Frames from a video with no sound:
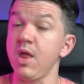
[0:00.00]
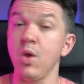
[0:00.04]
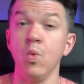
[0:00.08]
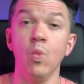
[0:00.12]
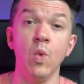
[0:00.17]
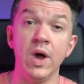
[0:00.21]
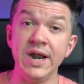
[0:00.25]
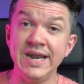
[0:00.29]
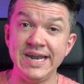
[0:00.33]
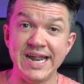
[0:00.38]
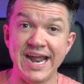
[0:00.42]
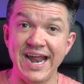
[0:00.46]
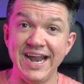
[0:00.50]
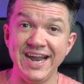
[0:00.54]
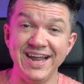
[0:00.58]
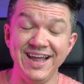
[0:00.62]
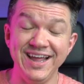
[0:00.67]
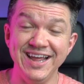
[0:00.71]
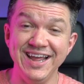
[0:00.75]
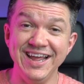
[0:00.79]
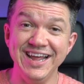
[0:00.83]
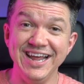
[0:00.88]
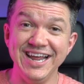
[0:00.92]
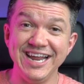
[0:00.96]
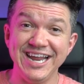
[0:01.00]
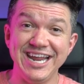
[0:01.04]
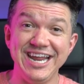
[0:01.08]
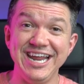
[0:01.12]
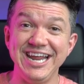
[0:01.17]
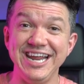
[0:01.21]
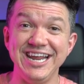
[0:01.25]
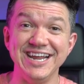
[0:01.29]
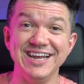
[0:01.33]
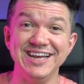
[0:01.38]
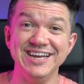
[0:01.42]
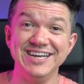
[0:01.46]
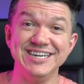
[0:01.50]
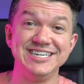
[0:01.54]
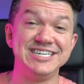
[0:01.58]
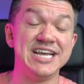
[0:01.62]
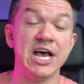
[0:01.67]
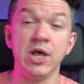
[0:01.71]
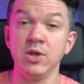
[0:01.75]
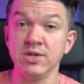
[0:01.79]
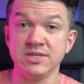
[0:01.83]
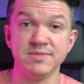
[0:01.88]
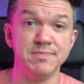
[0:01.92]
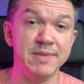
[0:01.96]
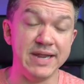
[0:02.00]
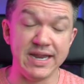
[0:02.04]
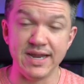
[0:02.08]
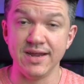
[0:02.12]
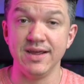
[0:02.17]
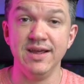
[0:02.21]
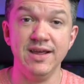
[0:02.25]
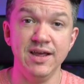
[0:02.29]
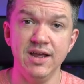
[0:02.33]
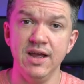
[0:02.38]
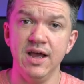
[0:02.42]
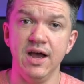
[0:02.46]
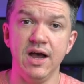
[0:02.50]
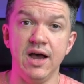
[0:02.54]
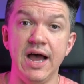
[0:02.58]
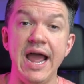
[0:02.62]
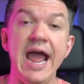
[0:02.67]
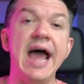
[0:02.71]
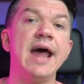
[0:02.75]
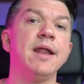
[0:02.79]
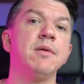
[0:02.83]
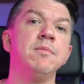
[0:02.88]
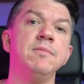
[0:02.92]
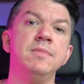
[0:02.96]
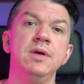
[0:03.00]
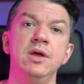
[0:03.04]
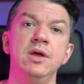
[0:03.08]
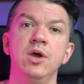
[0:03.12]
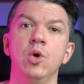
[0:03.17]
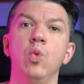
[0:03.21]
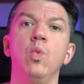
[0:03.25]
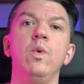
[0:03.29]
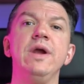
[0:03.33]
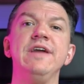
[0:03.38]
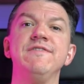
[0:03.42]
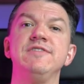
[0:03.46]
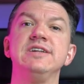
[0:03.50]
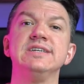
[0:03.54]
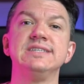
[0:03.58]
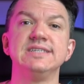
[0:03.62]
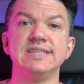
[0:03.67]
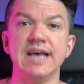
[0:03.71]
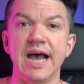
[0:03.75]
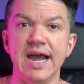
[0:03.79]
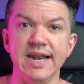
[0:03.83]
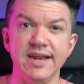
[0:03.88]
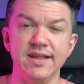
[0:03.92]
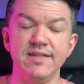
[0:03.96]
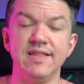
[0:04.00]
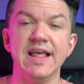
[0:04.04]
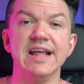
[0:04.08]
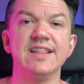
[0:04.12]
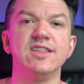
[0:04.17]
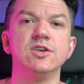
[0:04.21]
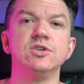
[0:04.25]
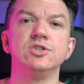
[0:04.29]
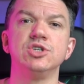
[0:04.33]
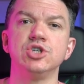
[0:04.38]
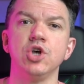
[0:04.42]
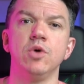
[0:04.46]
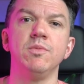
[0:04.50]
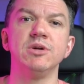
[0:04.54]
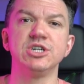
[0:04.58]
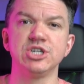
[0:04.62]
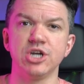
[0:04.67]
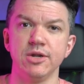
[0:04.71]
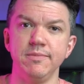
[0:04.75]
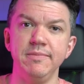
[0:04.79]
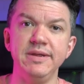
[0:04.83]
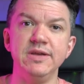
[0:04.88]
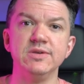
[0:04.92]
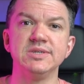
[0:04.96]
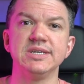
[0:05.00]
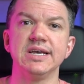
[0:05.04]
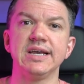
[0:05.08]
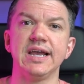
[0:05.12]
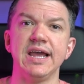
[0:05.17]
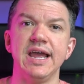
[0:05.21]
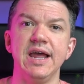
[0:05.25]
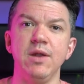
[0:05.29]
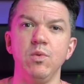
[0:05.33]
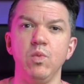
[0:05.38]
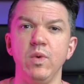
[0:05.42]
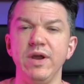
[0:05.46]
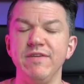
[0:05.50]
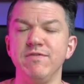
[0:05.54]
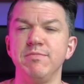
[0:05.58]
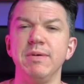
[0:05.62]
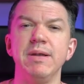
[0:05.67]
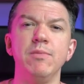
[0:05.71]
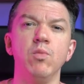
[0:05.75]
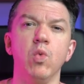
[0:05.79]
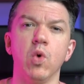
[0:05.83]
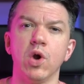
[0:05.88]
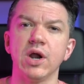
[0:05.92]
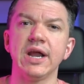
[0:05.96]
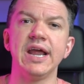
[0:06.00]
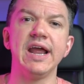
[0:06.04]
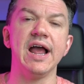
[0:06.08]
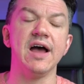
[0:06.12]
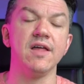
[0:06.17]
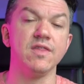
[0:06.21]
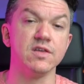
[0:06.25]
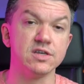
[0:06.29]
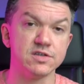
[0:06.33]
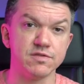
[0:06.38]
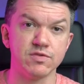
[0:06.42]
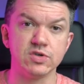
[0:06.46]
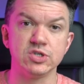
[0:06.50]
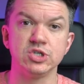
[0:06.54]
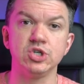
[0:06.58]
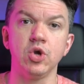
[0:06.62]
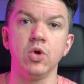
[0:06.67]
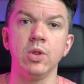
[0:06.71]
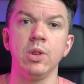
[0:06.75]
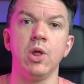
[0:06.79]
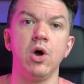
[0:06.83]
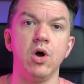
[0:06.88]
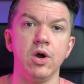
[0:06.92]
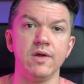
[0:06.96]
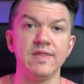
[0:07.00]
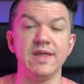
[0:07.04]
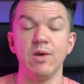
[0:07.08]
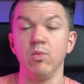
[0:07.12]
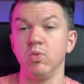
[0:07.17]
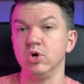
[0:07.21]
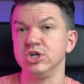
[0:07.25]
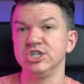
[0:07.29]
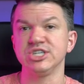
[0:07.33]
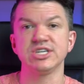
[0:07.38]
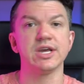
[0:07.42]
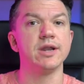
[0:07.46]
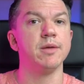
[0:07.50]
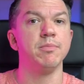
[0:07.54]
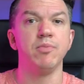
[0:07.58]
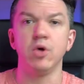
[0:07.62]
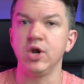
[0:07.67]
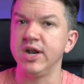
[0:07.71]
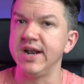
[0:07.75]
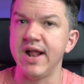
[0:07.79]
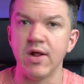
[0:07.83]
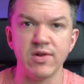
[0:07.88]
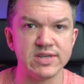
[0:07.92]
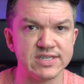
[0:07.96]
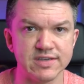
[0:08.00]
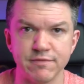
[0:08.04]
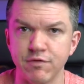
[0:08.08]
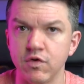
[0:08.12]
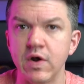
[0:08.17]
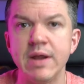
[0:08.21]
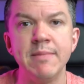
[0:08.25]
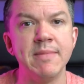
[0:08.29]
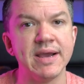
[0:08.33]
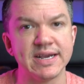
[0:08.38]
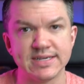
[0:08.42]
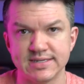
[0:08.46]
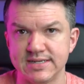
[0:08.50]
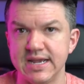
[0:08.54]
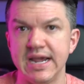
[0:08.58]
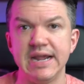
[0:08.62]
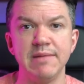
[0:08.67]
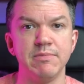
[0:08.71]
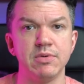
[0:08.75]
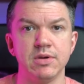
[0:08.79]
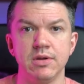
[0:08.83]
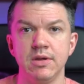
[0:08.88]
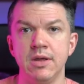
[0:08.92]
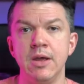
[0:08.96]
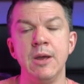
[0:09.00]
one day he tells me, uh, Adam, we've decided that there's so much good music and we've been working on this for so long that we're just going to put it out as a free mixtape.